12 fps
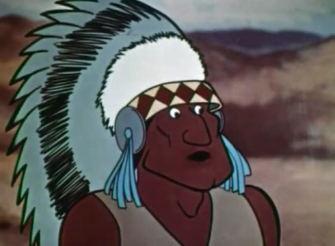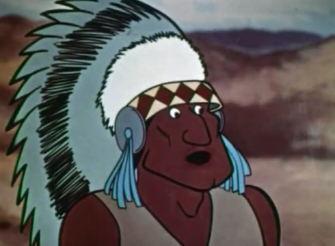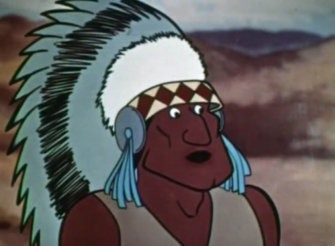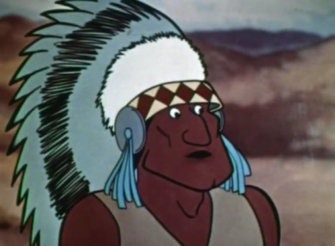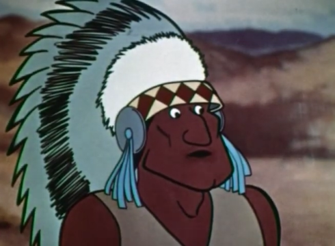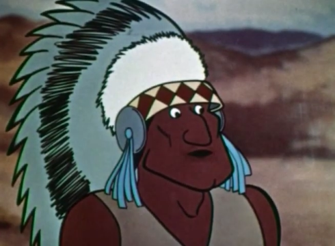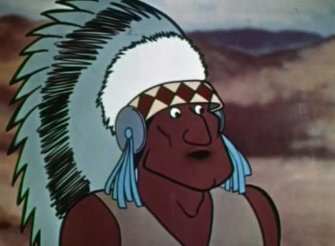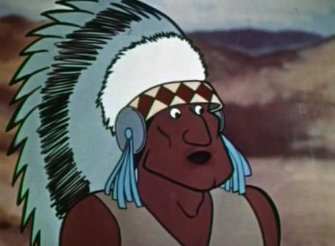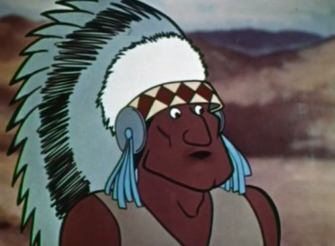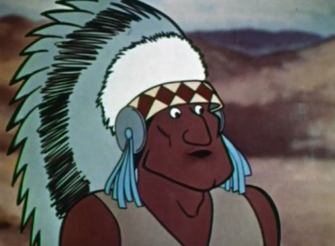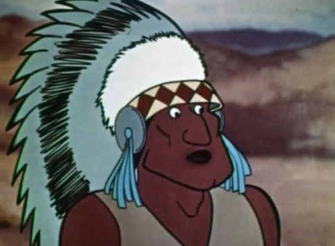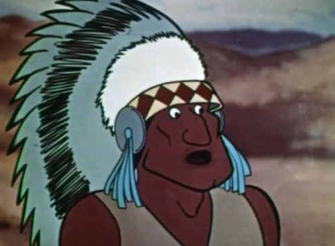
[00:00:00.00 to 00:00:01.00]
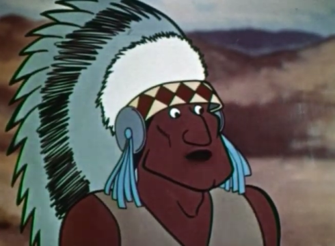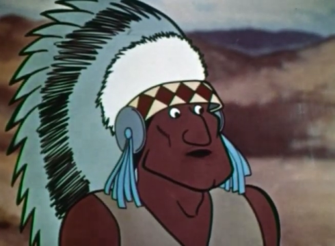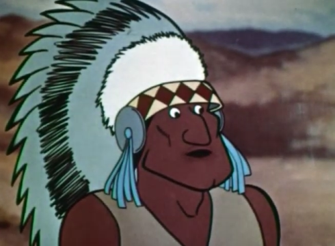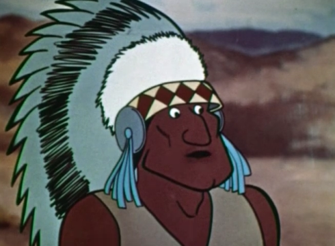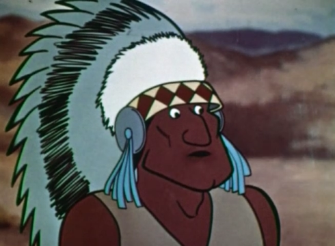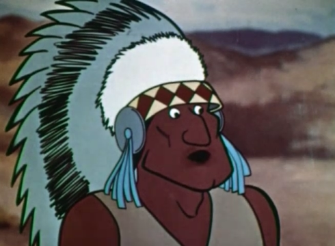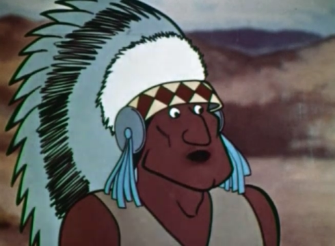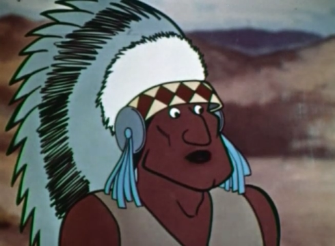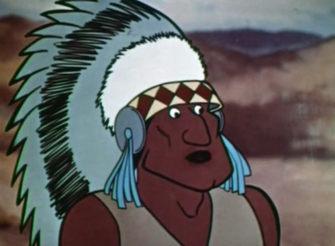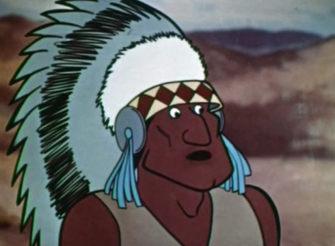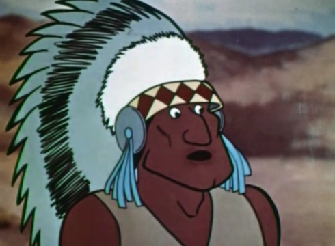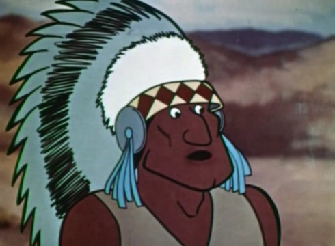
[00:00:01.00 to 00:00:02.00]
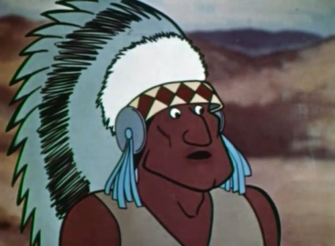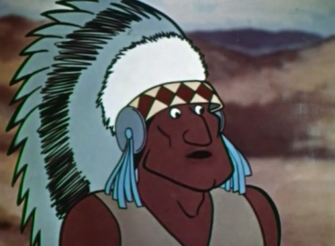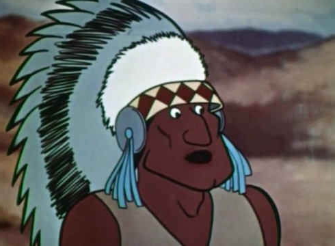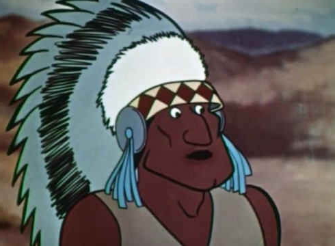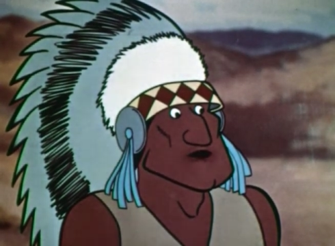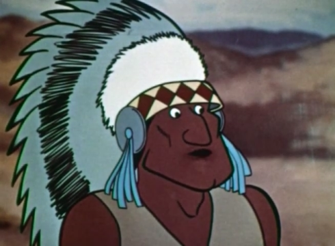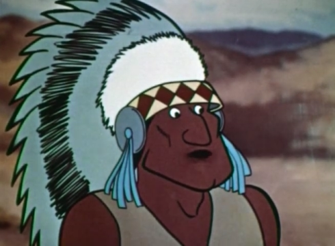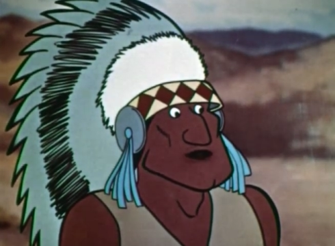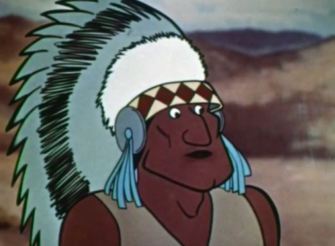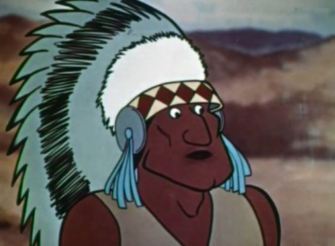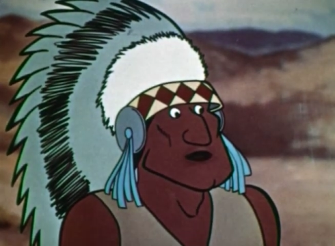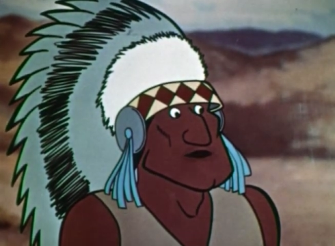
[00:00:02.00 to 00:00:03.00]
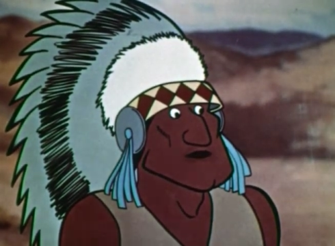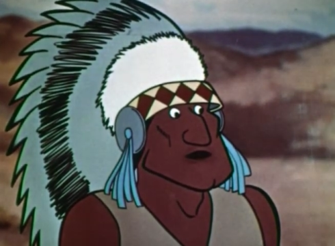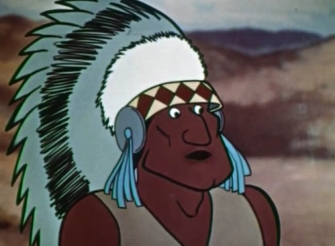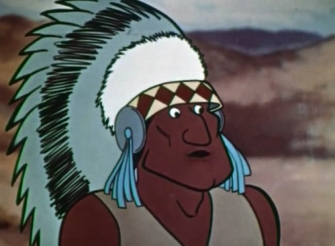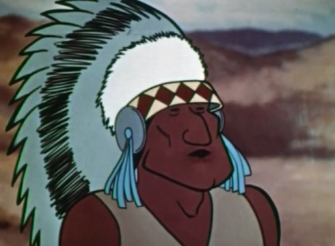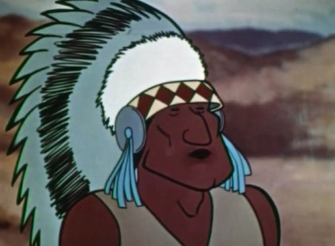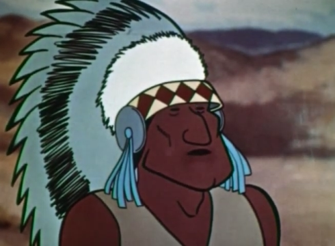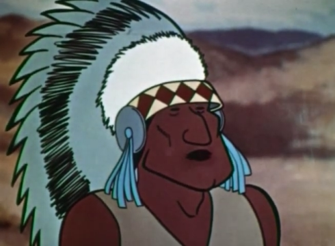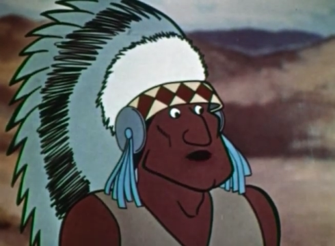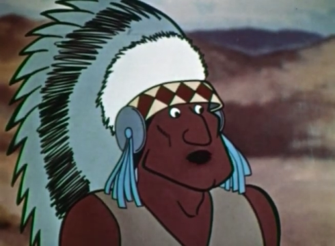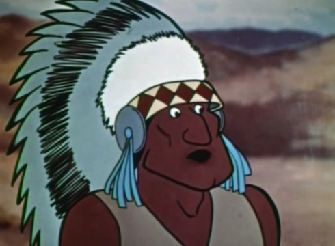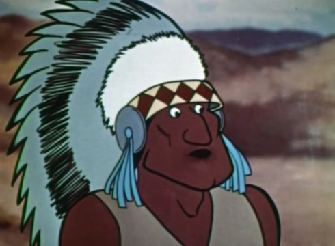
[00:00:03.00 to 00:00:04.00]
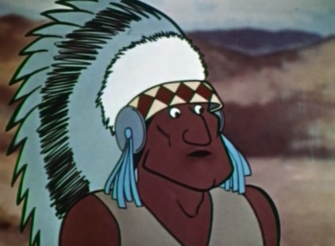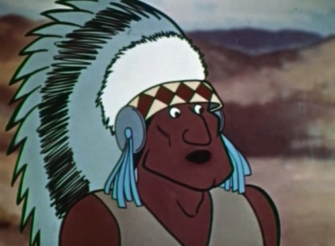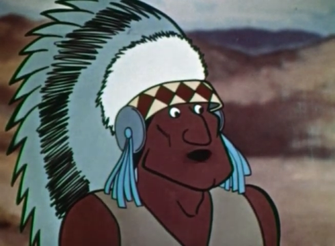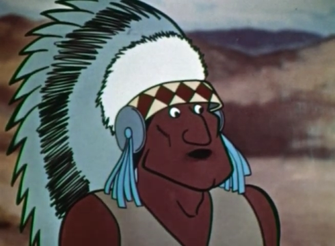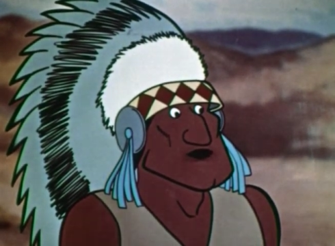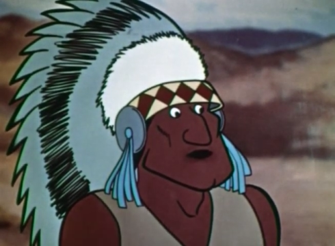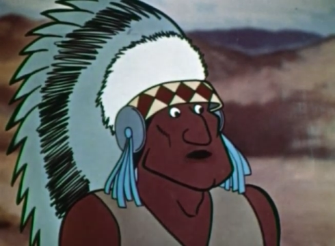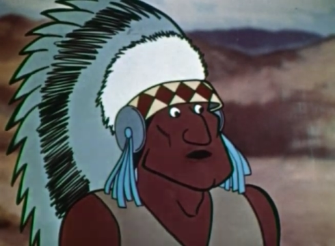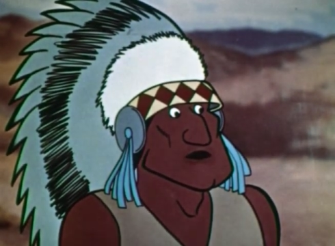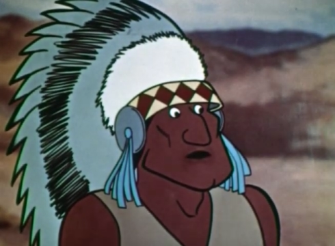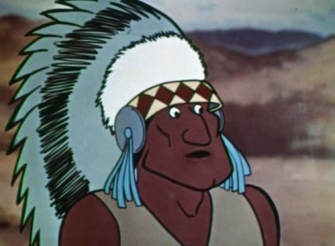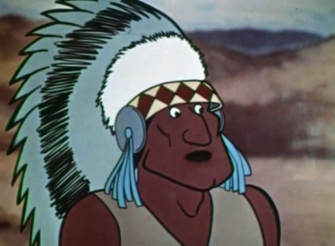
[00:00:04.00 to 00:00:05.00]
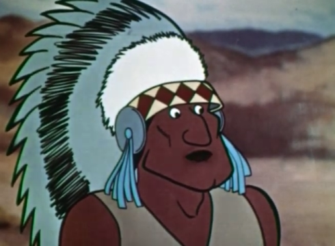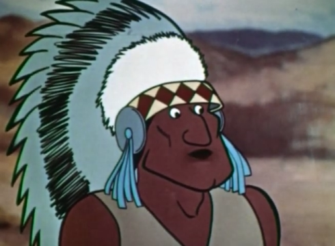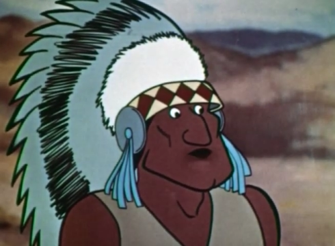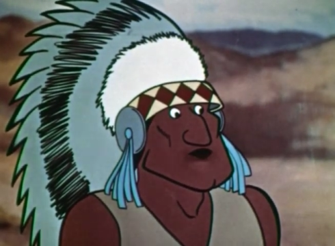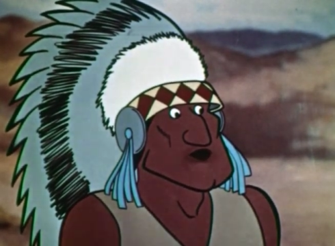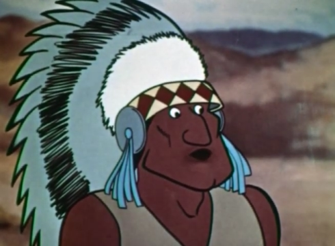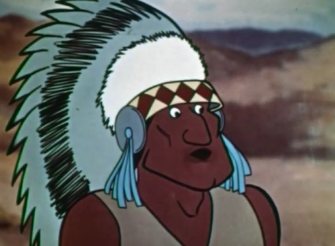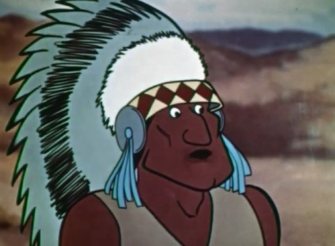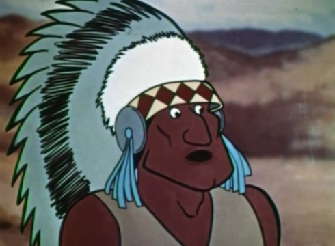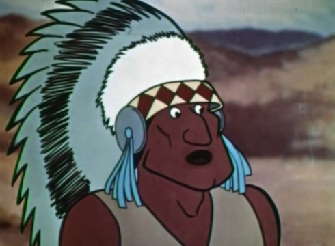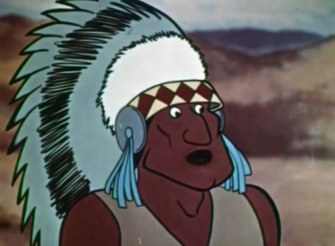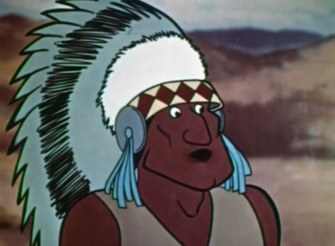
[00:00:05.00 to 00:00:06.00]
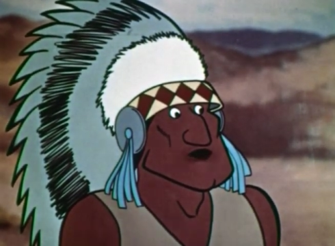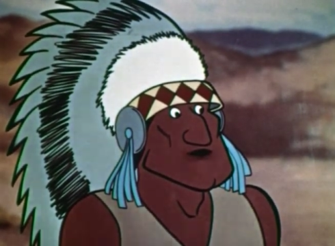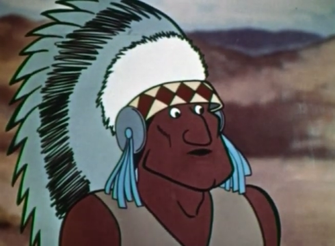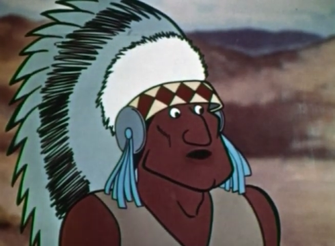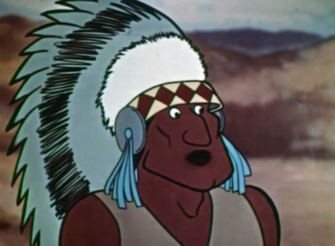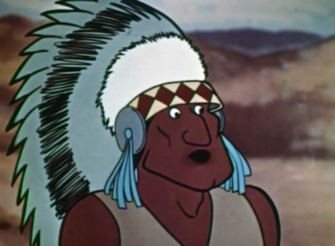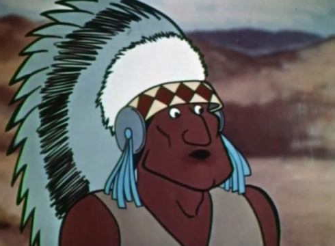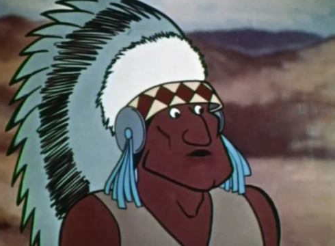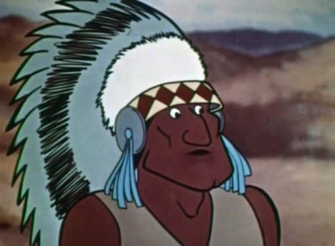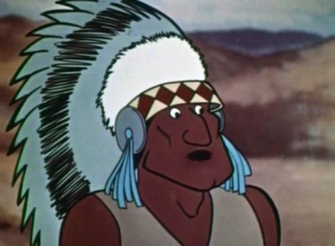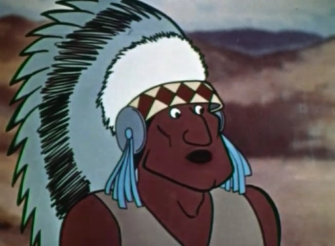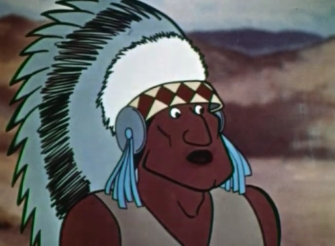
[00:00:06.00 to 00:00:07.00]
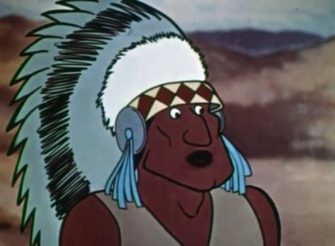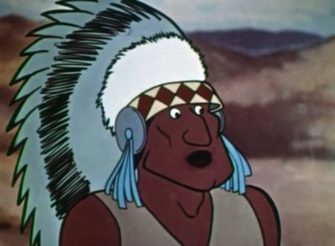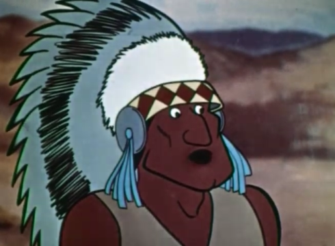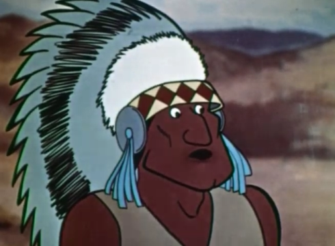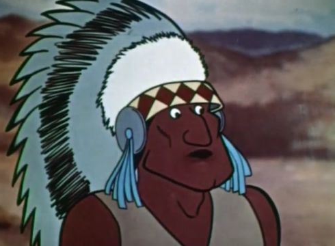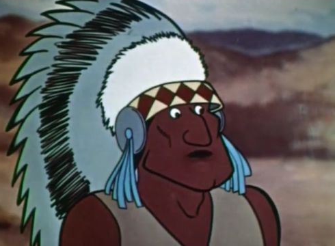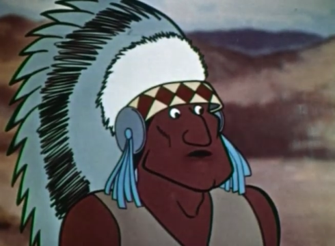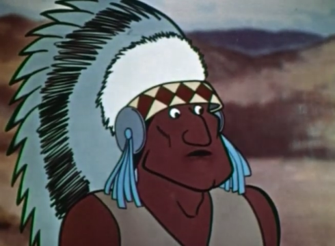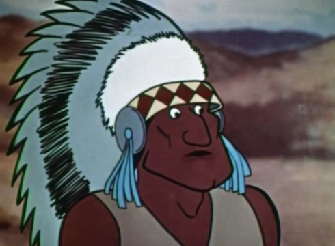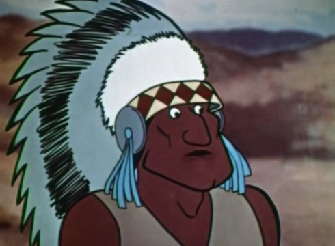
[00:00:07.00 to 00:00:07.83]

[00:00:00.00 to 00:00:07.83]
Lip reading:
No face is visible, so there are no lips to read.